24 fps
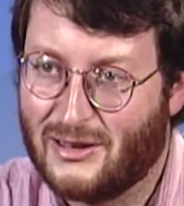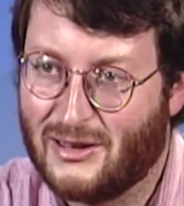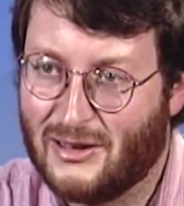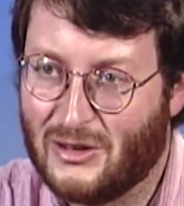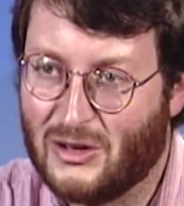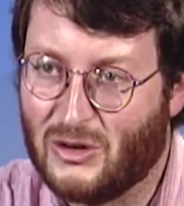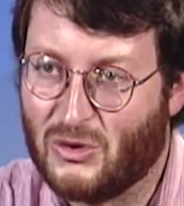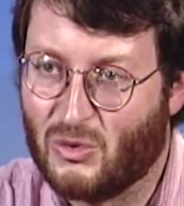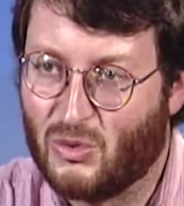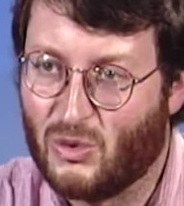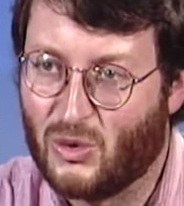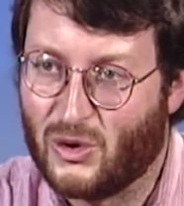It
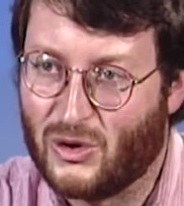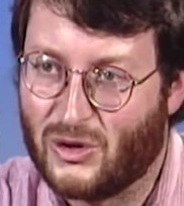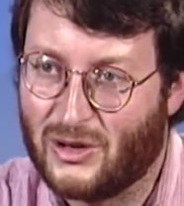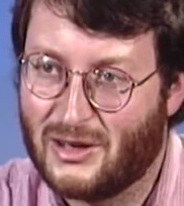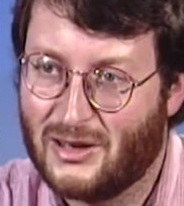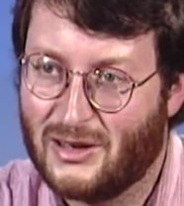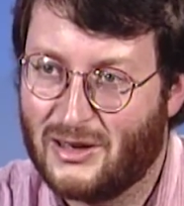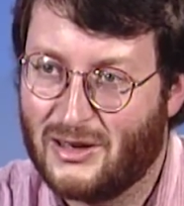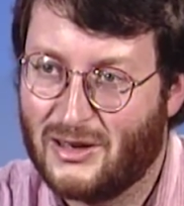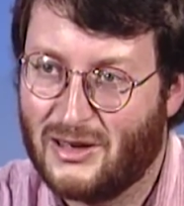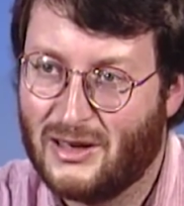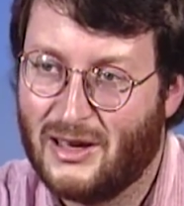didn't work,
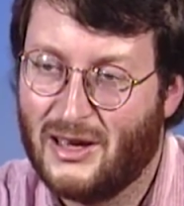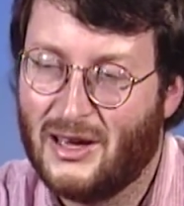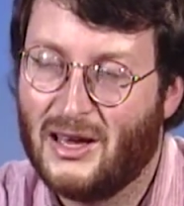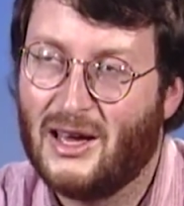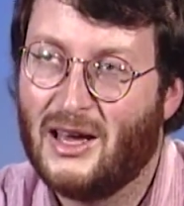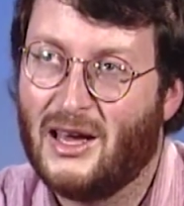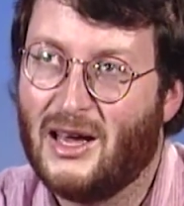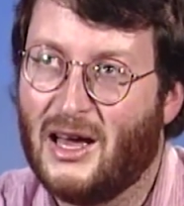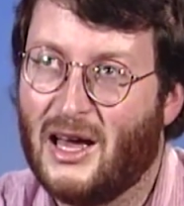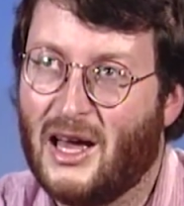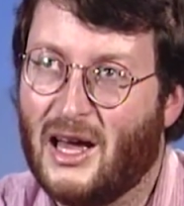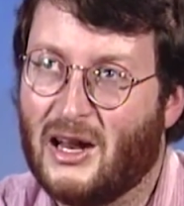
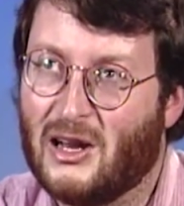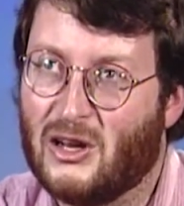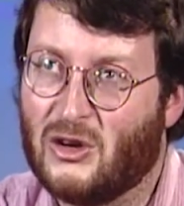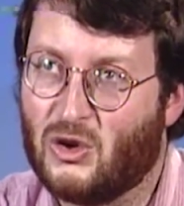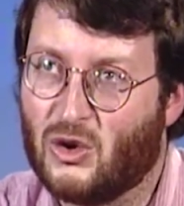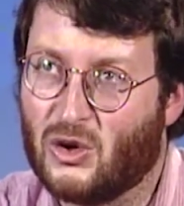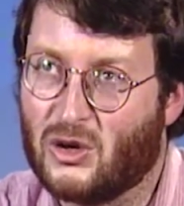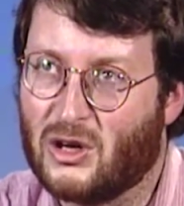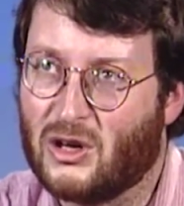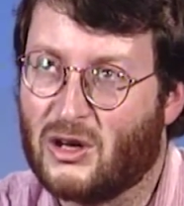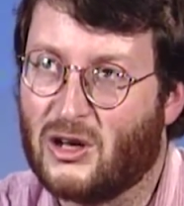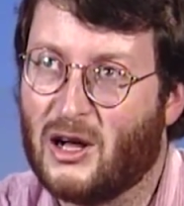and it
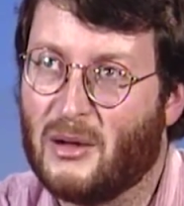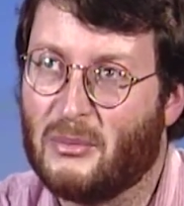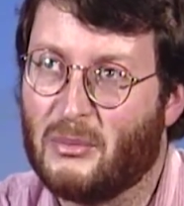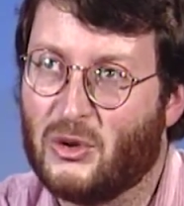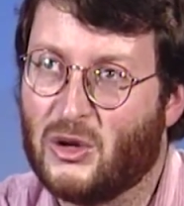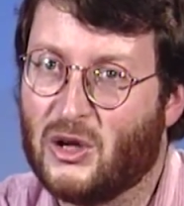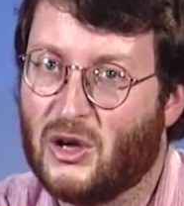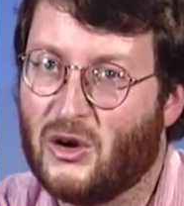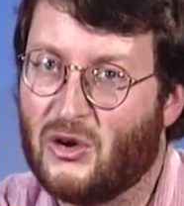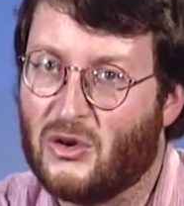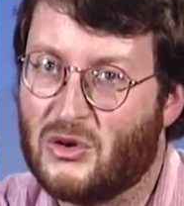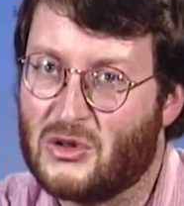took a couple
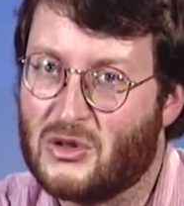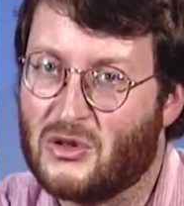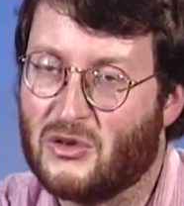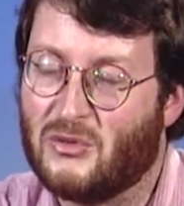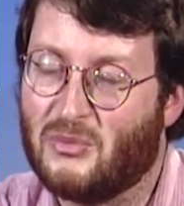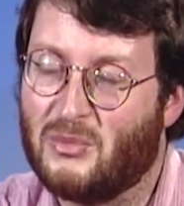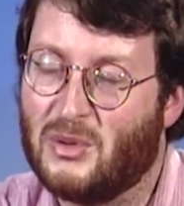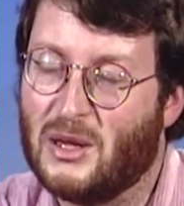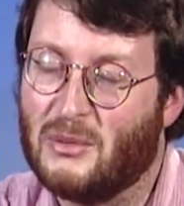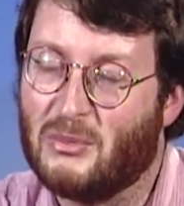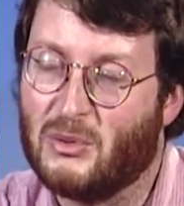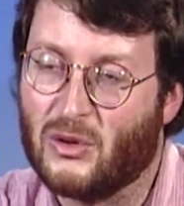of years of
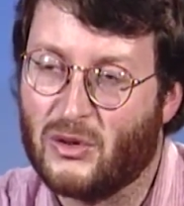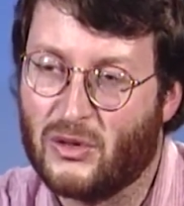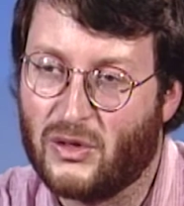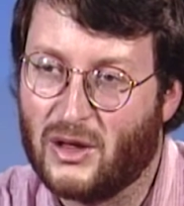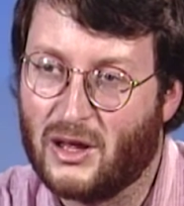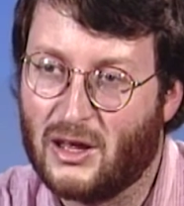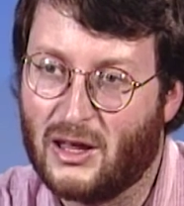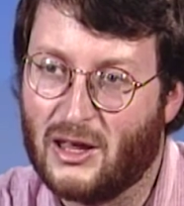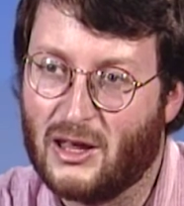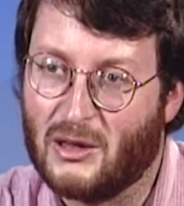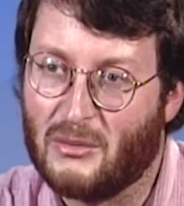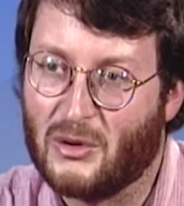people
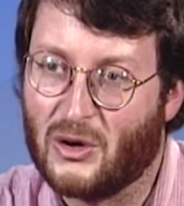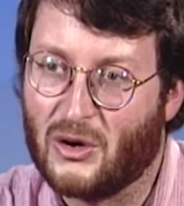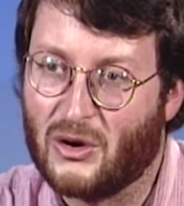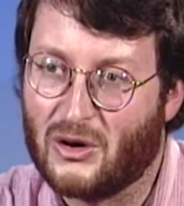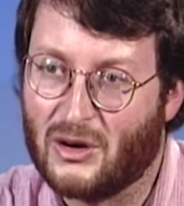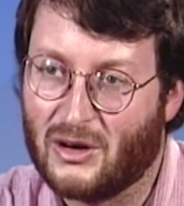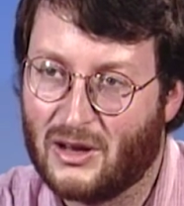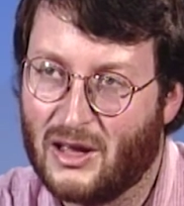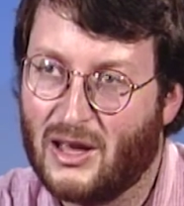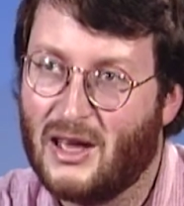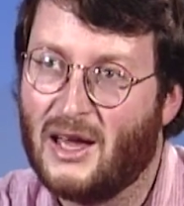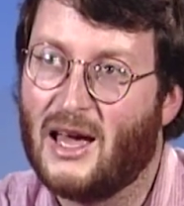thinking about
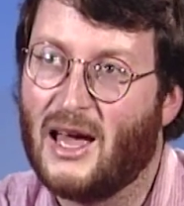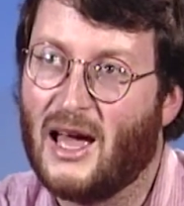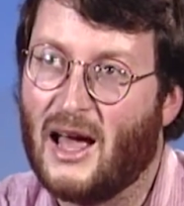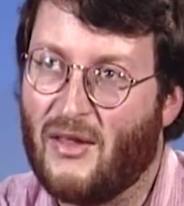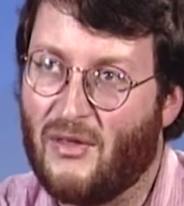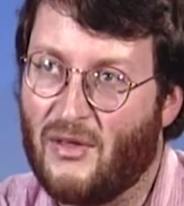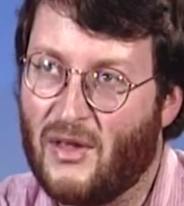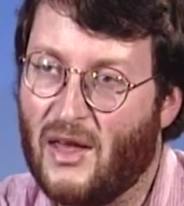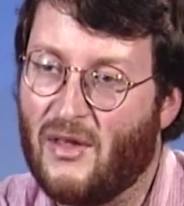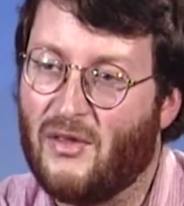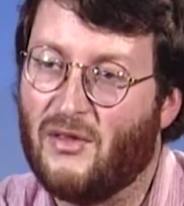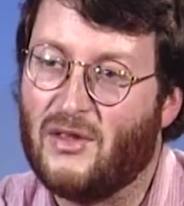it,
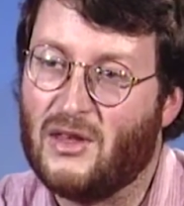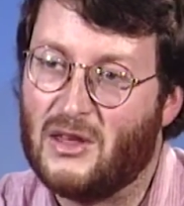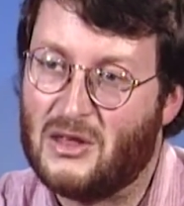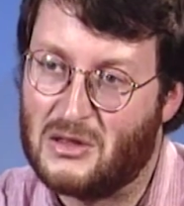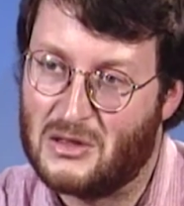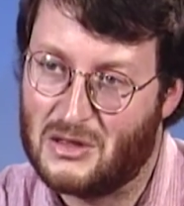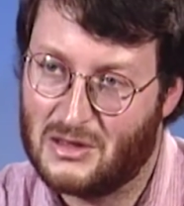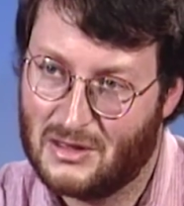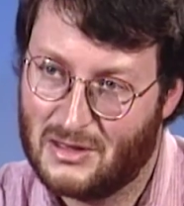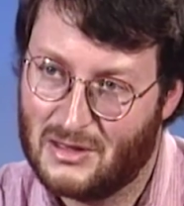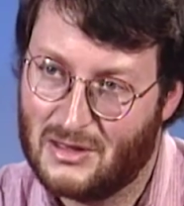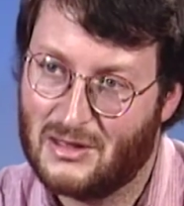and then
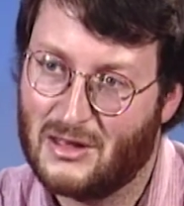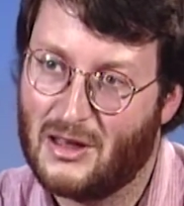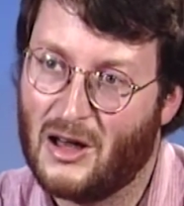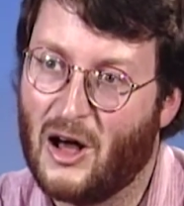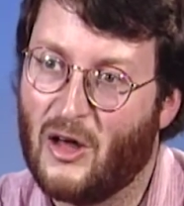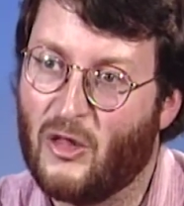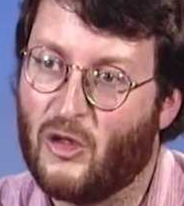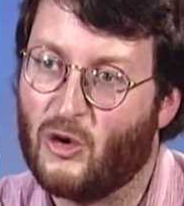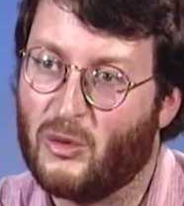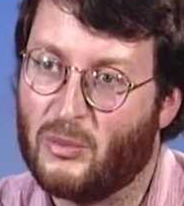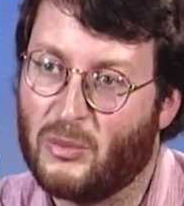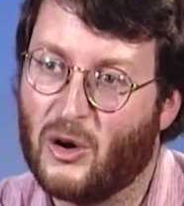these
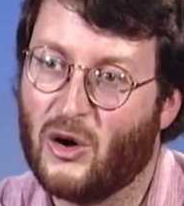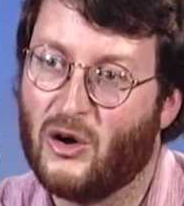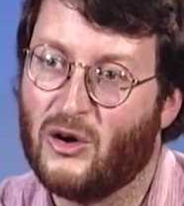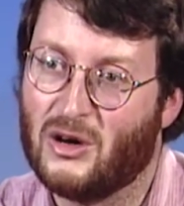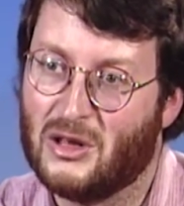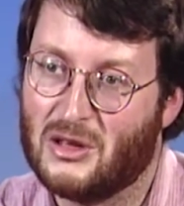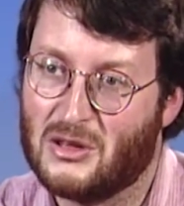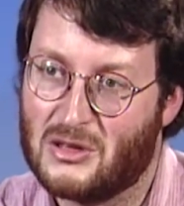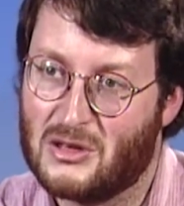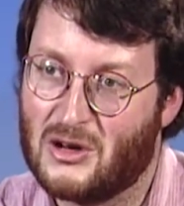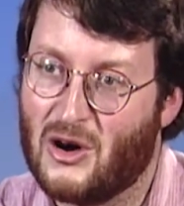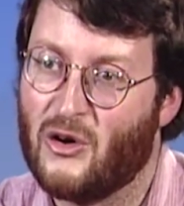other
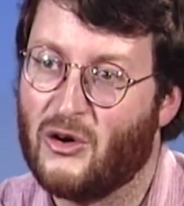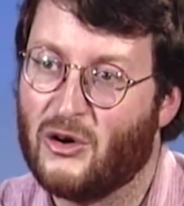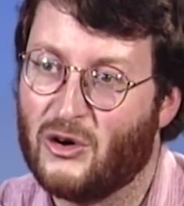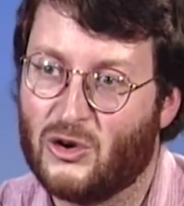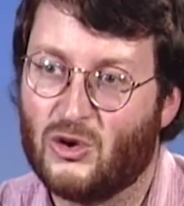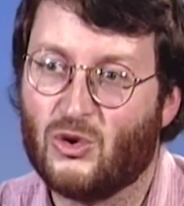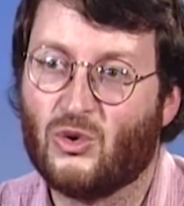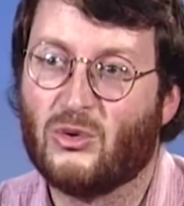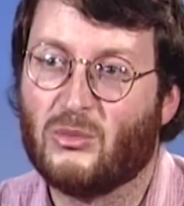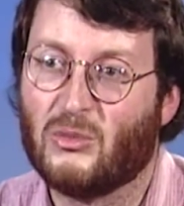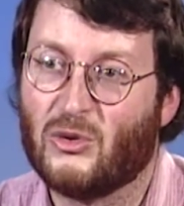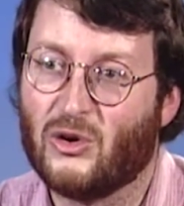parties started
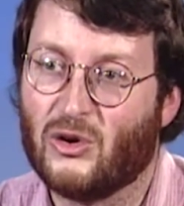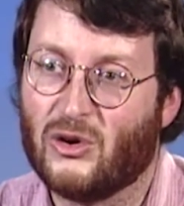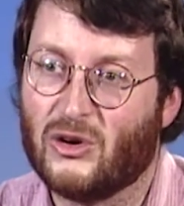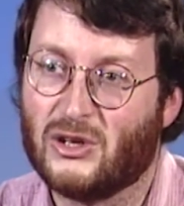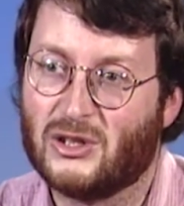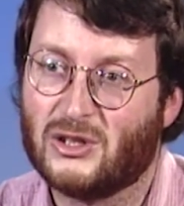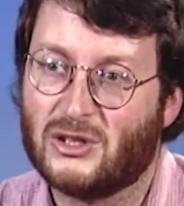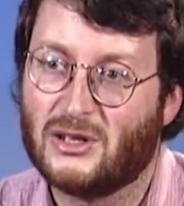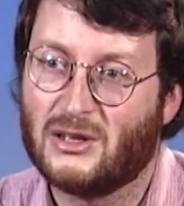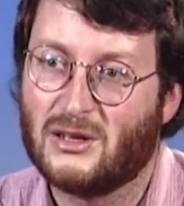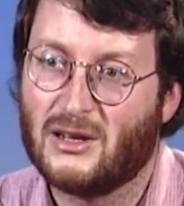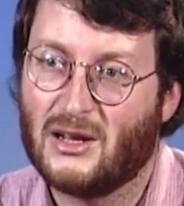to emerge.